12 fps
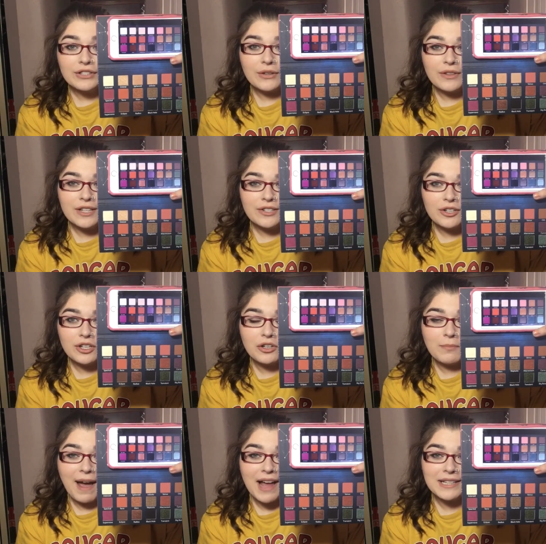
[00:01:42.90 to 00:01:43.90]
So these are the
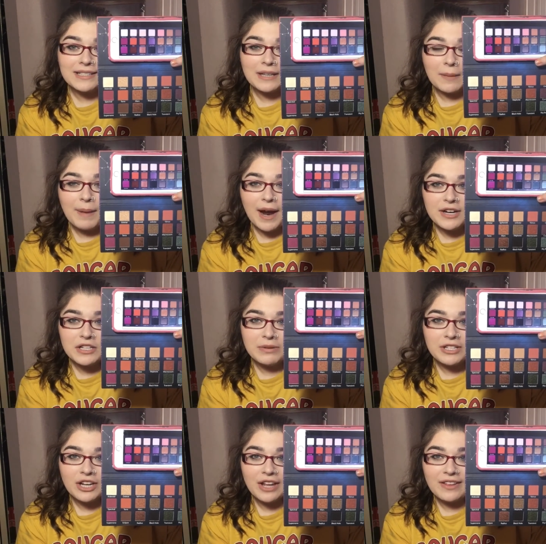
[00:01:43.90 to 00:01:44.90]
two palettes compared to
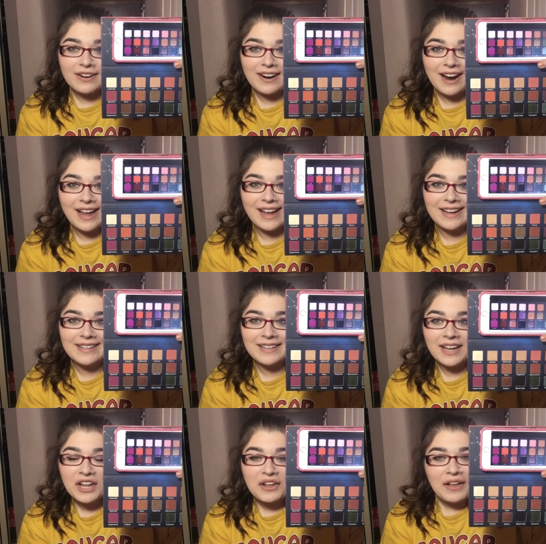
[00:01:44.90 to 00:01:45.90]
each other, and